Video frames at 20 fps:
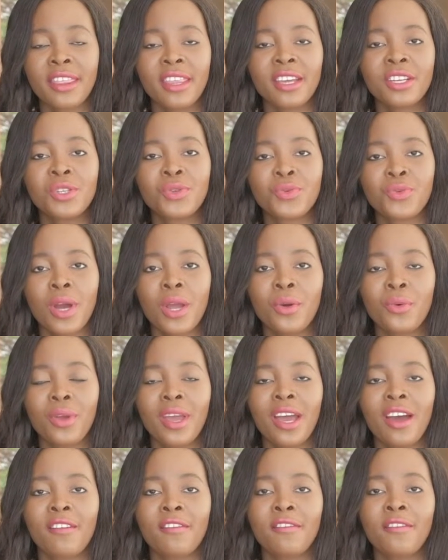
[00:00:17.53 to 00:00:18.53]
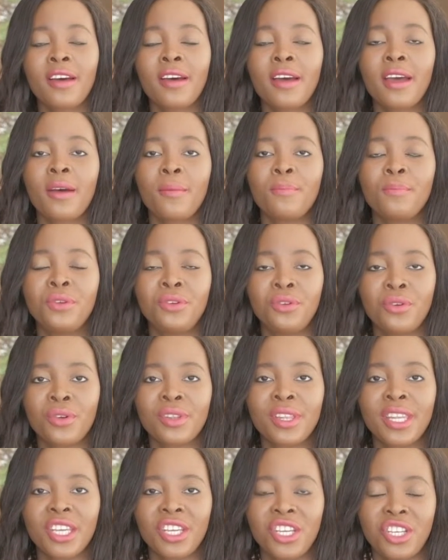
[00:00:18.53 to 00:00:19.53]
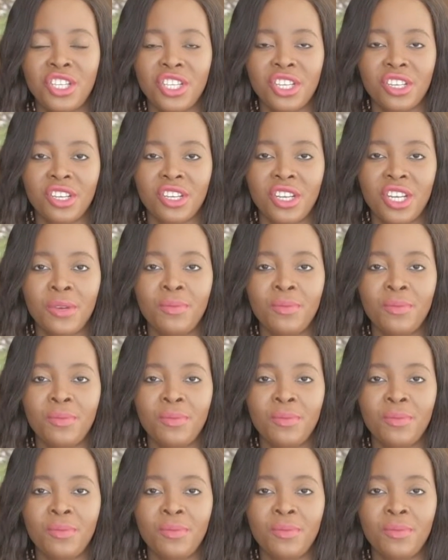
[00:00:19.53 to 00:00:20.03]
And that is why we have Beyond the Kitchen.